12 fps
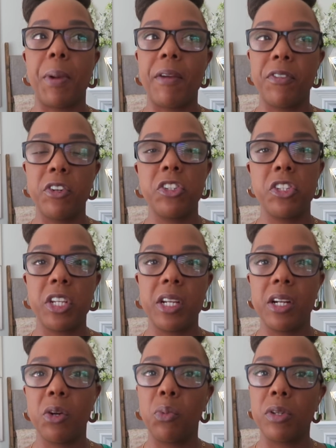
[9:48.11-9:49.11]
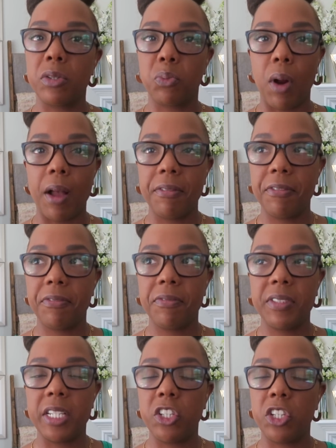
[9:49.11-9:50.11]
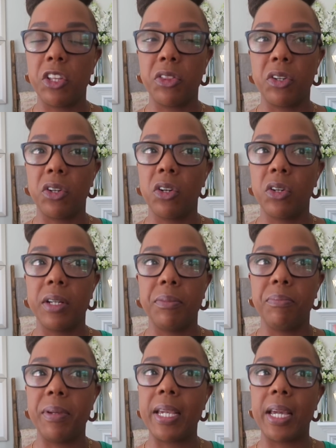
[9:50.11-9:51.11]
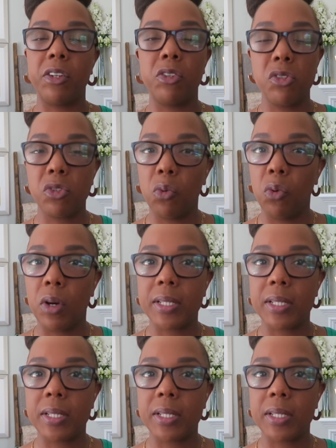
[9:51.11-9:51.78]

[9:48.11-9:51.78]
My first year was rough, teaching third and being at a new school,